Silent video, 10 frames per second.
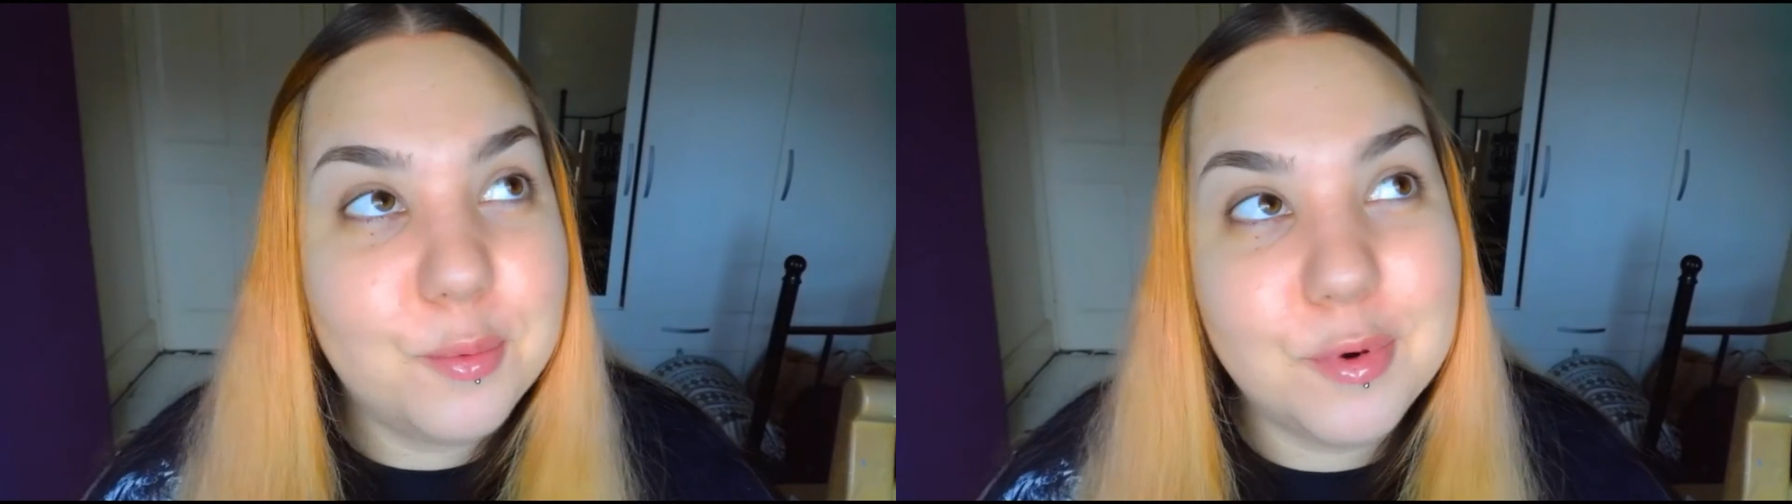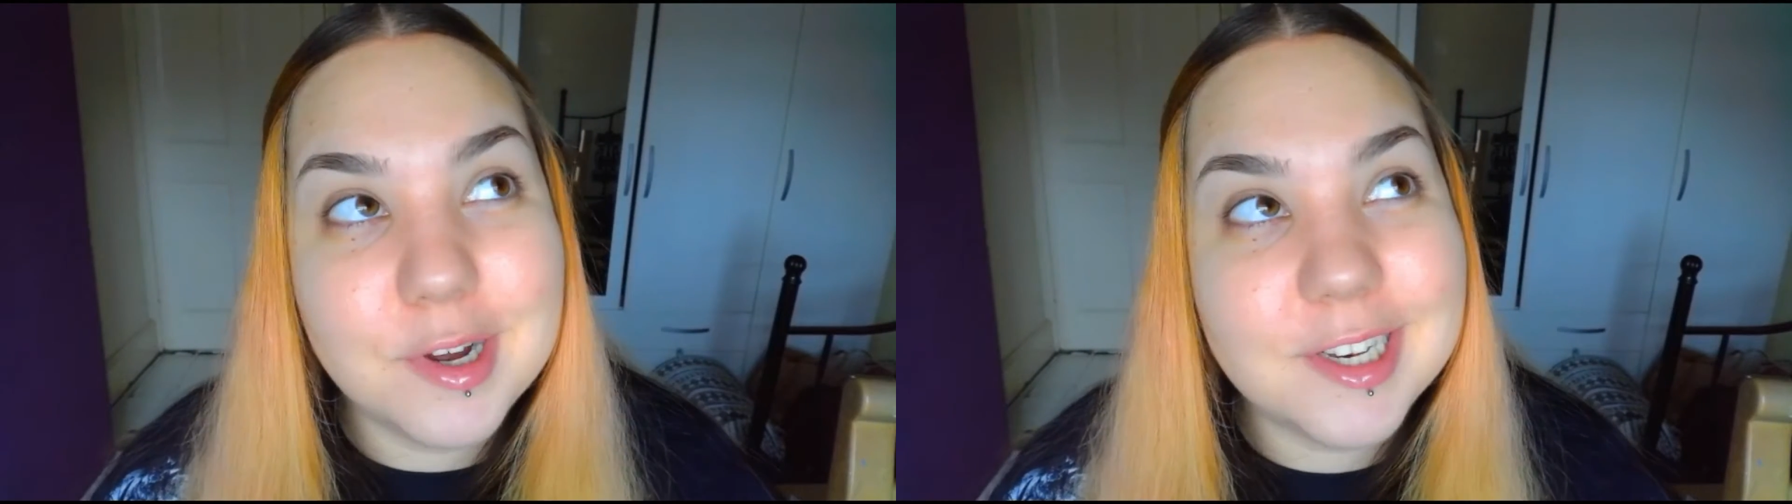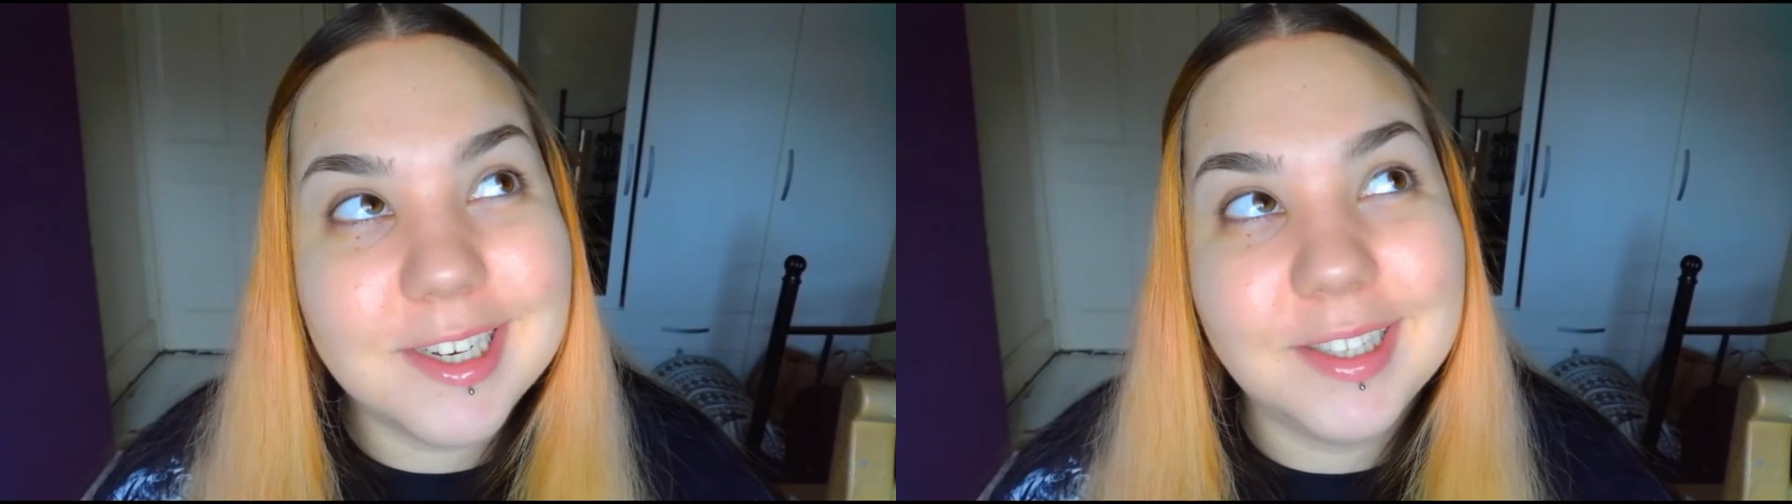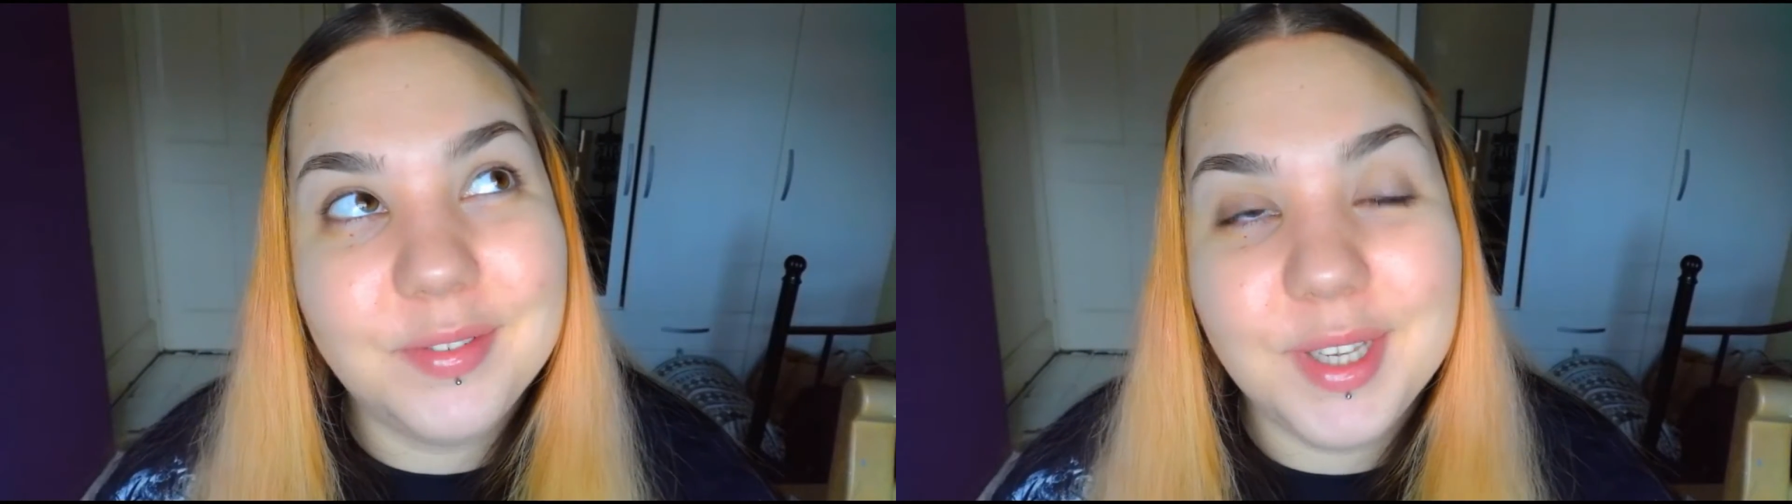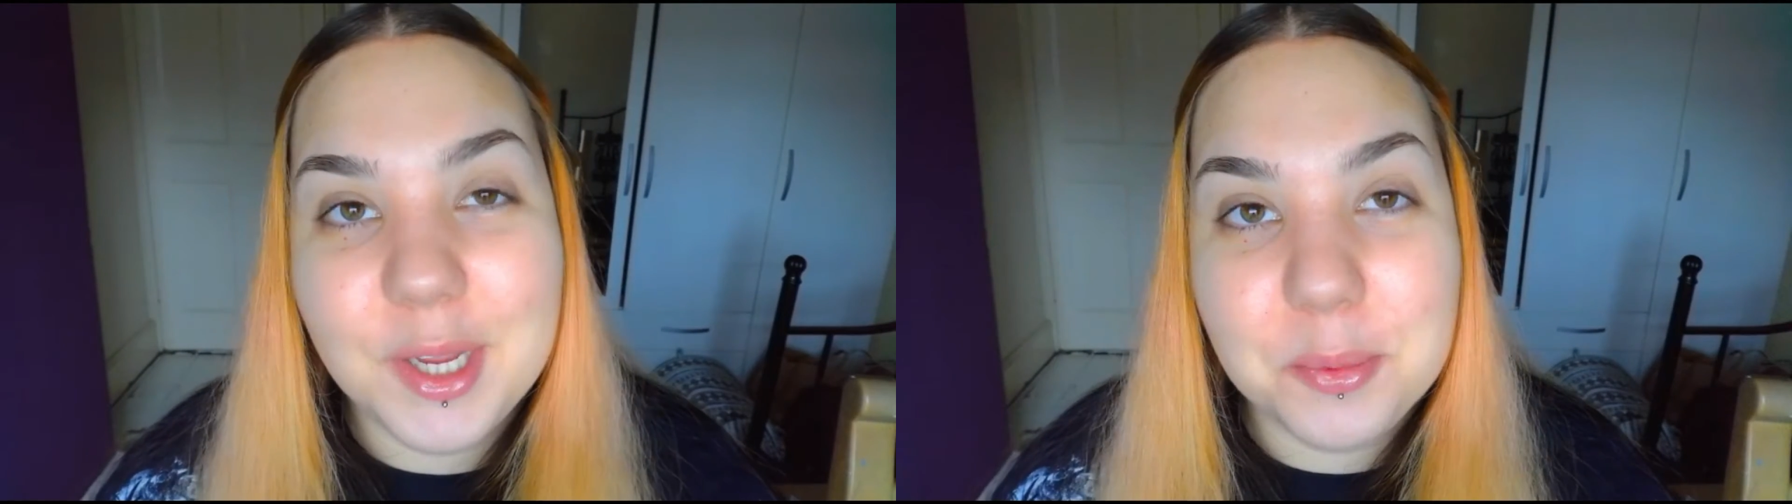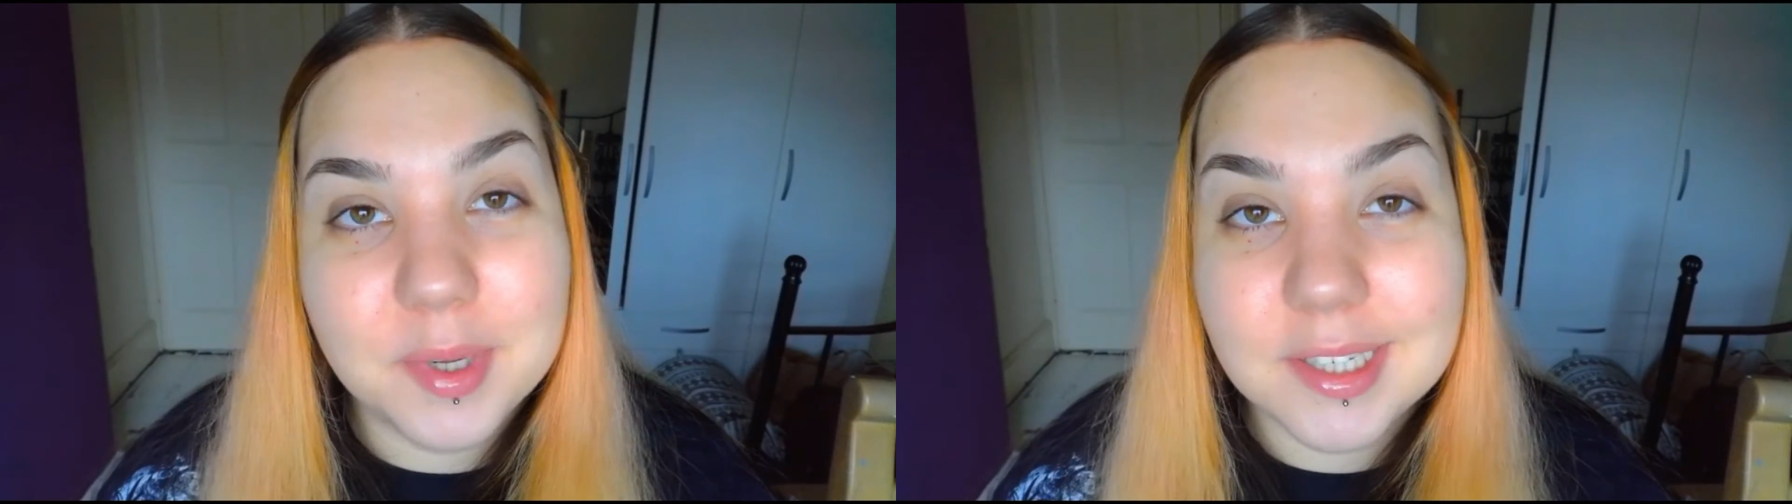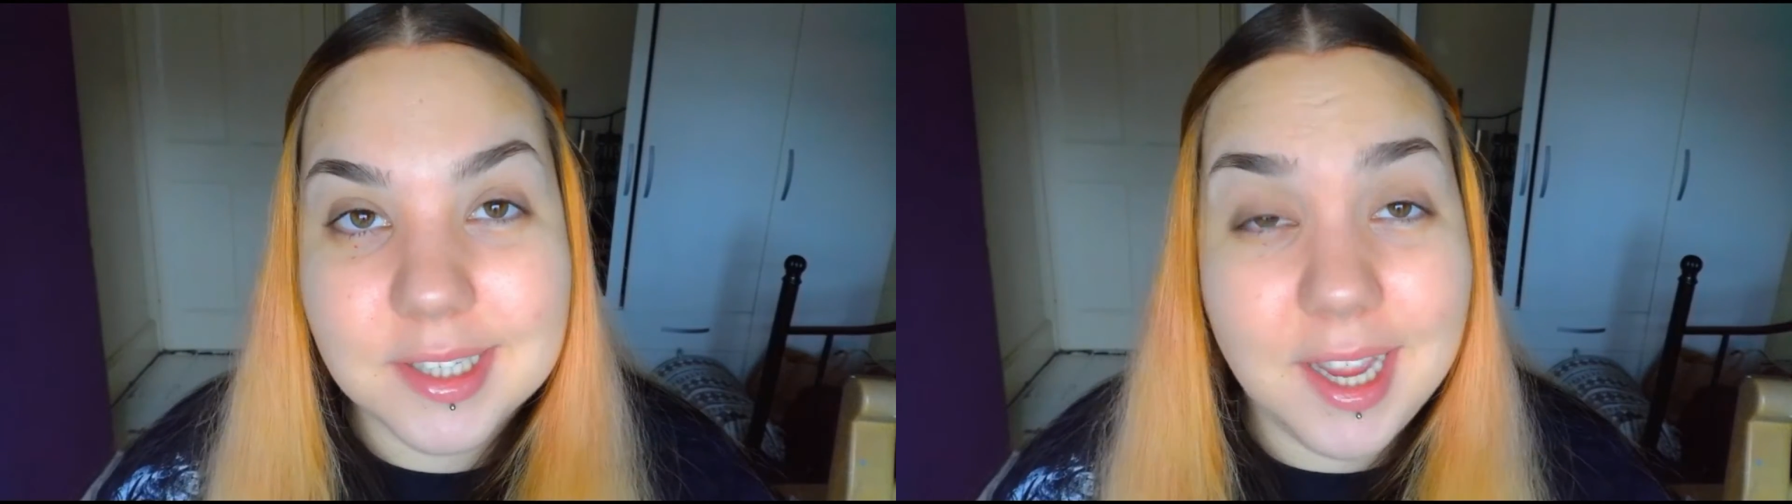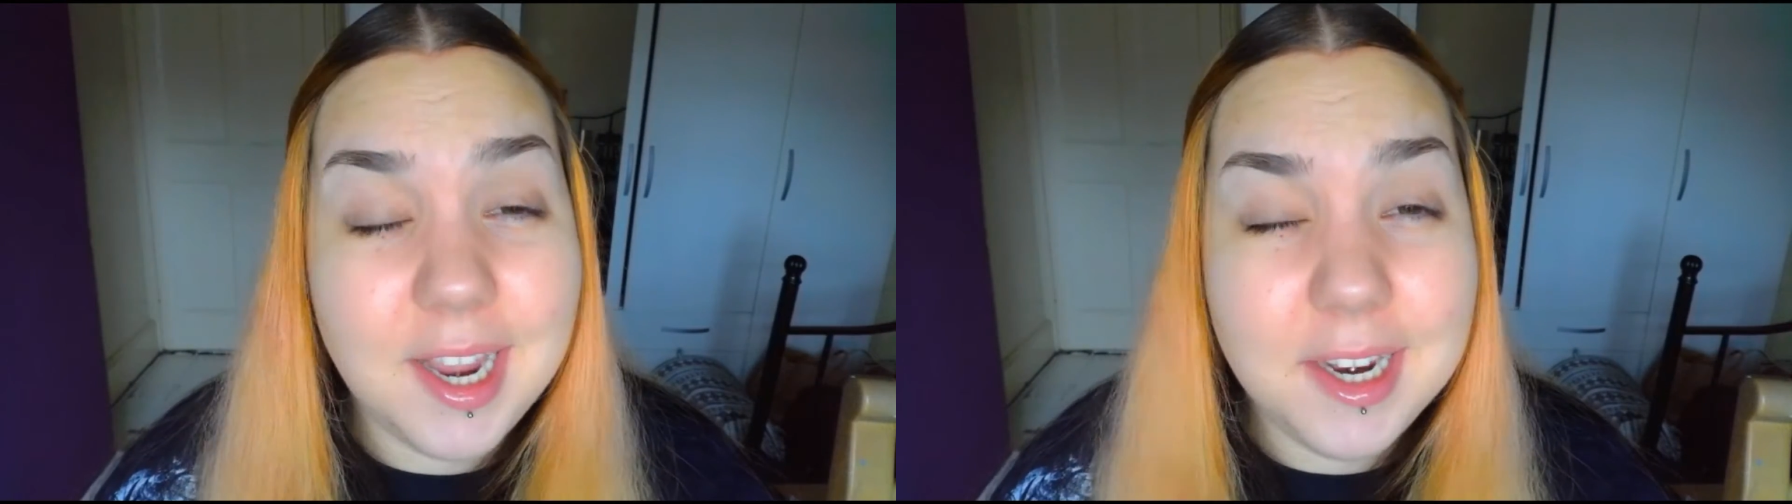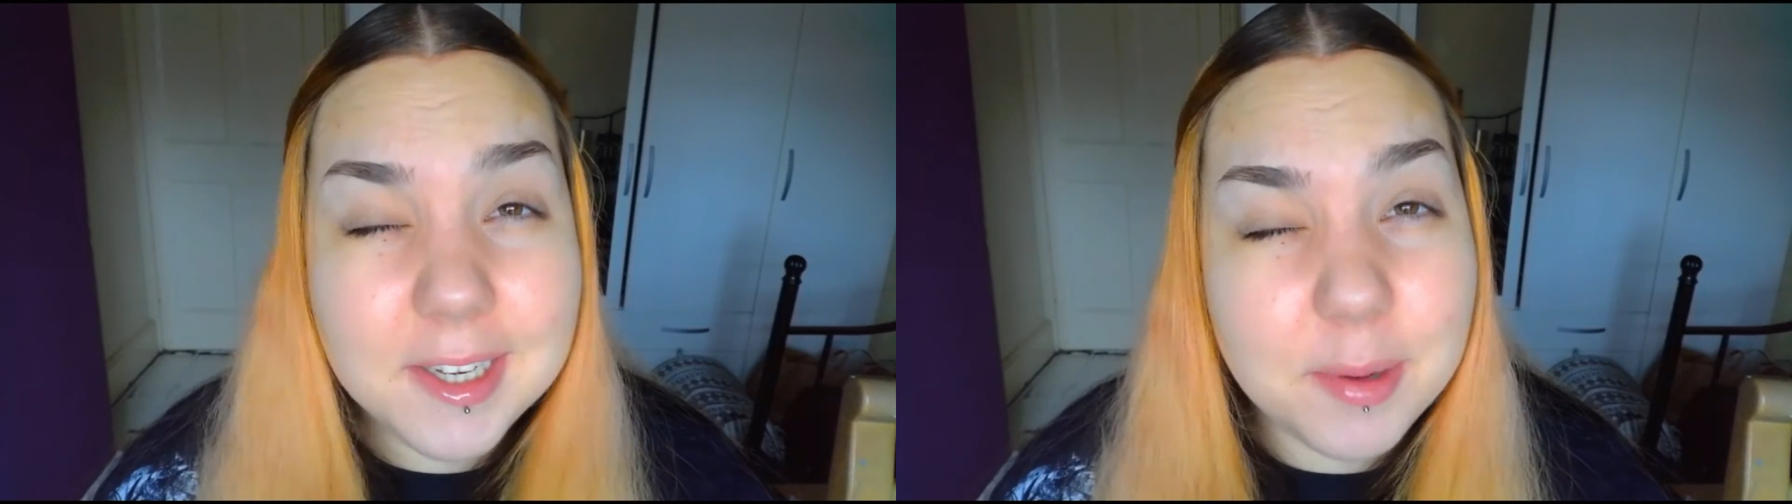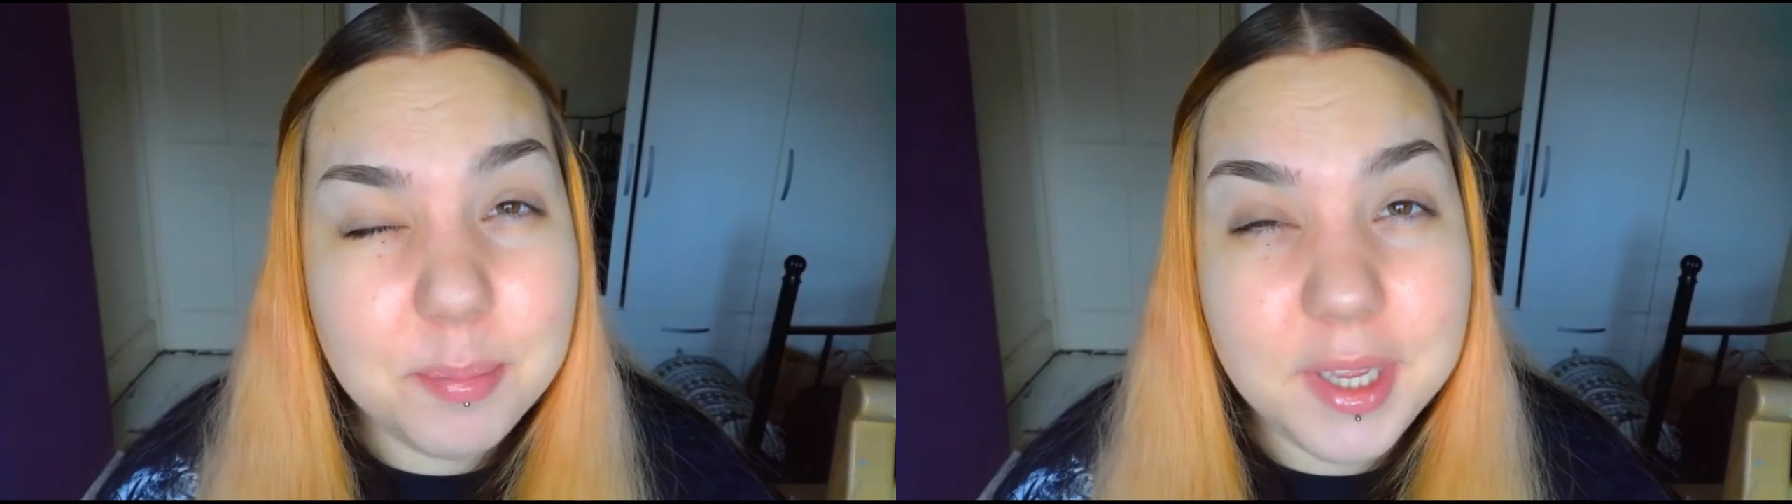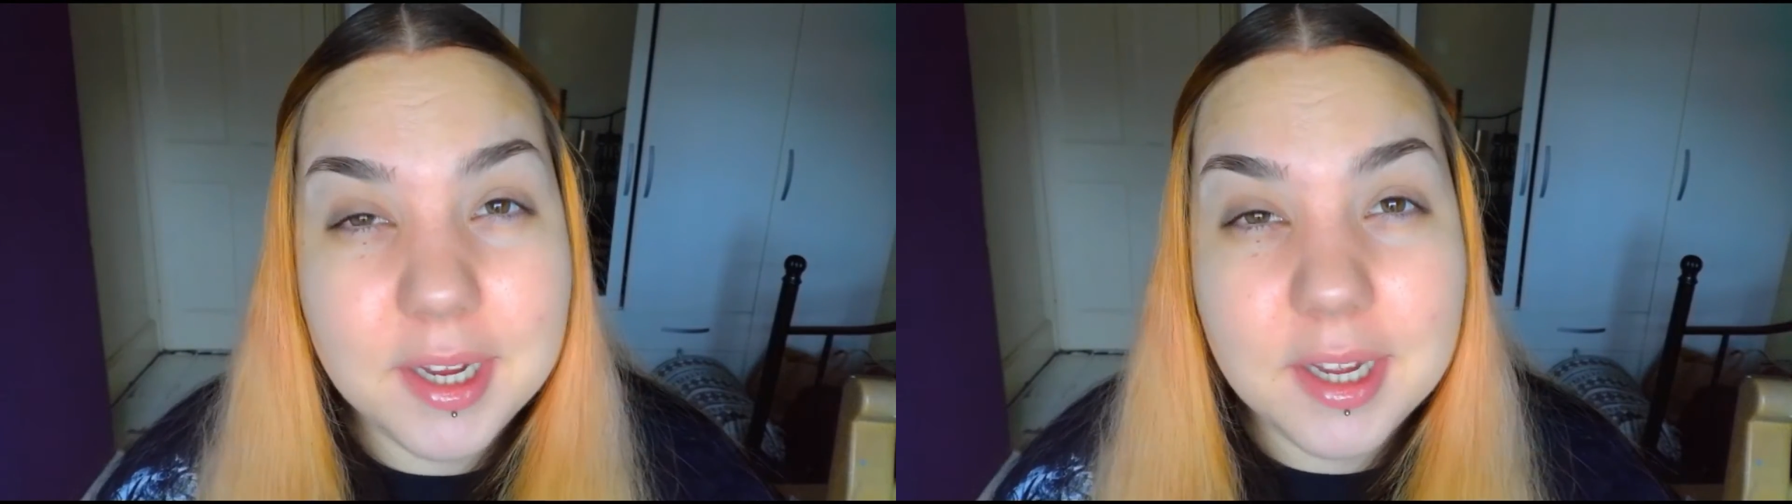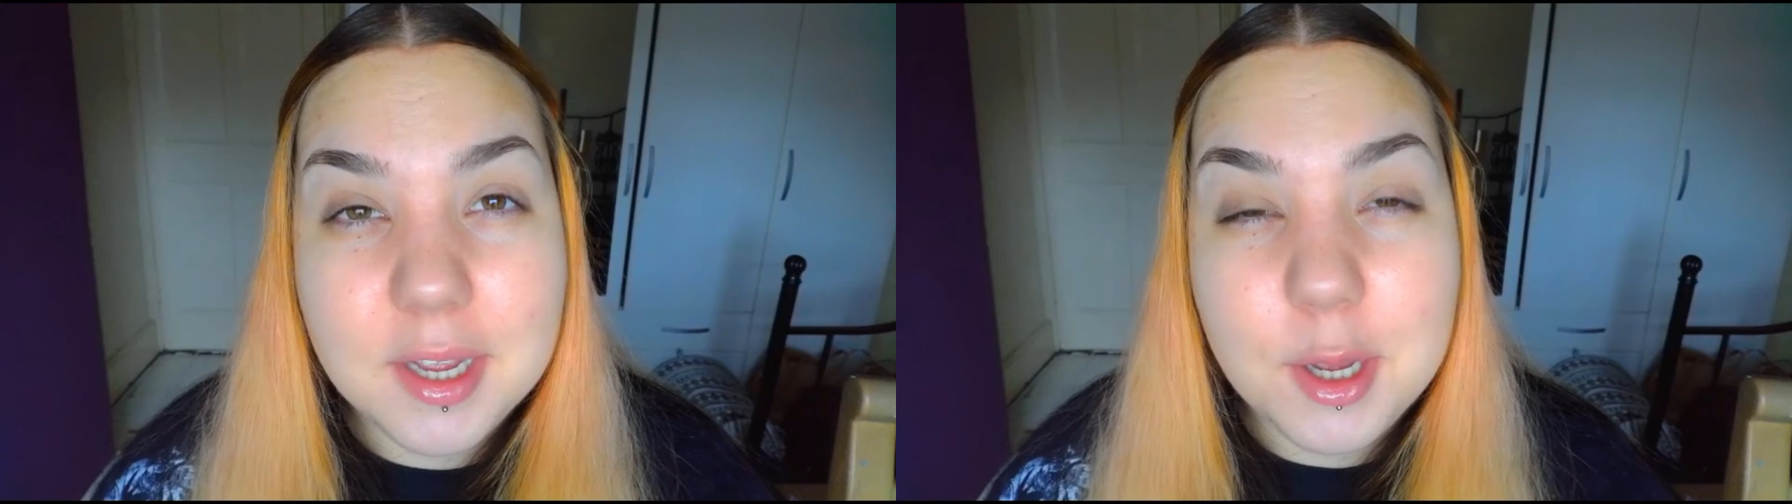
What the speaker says: watch that video because it ended up being